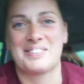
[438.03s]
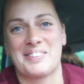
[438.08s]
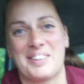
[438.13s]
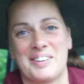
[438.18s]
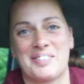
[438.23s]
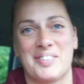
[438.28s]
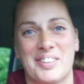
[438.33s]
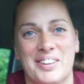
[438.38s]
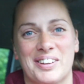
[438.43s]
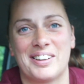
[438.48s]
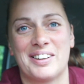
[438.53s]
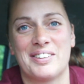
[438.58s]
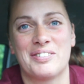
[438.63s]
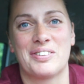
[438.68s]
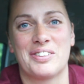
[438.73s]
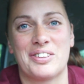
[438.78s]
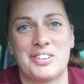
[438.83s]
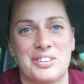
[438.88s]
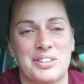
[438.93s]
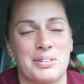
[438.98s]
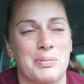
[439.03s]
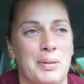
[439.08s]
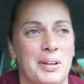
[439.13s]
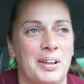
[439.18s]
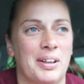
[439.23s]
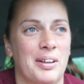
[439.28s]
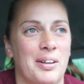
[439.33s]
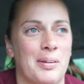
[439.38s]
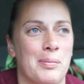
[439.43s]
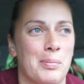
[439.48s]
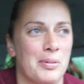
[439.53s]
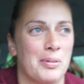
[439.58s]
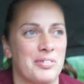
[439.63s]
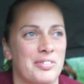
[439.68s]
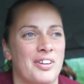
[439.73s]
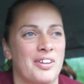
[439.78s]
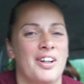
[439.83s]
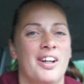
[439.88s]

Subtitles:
whatever that, even just to make a cup of